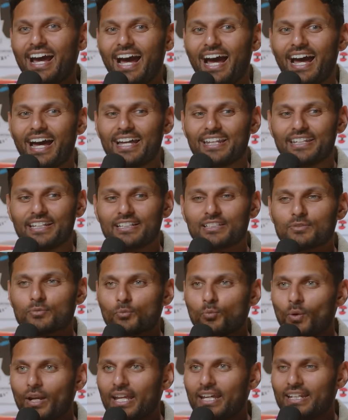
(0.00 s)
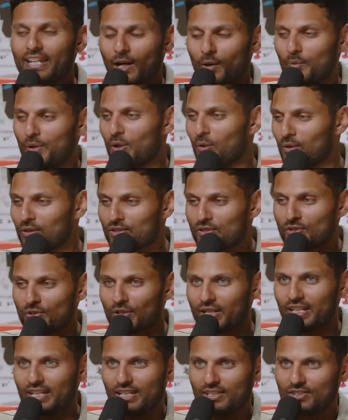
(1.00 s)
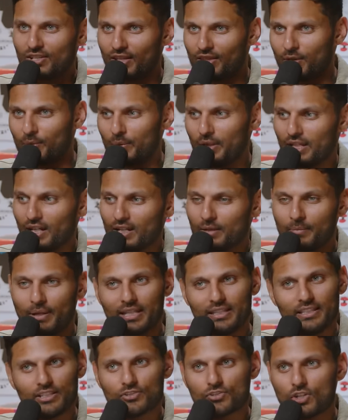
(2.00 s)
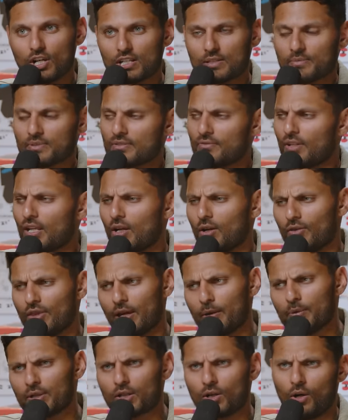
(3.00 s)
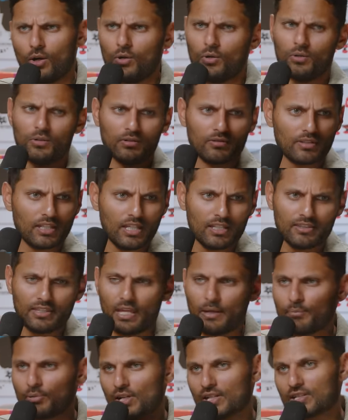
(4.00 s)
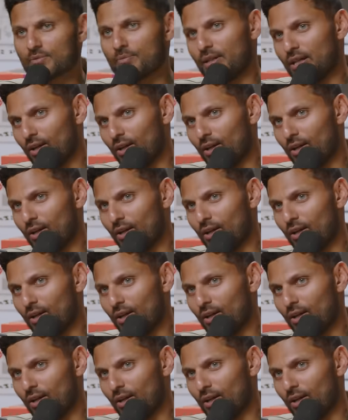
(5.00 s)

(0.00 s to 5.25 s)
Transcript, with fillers: And it's weird how we all just look at each other and we kind of make these judgments of like, oh, they were cold, they brushed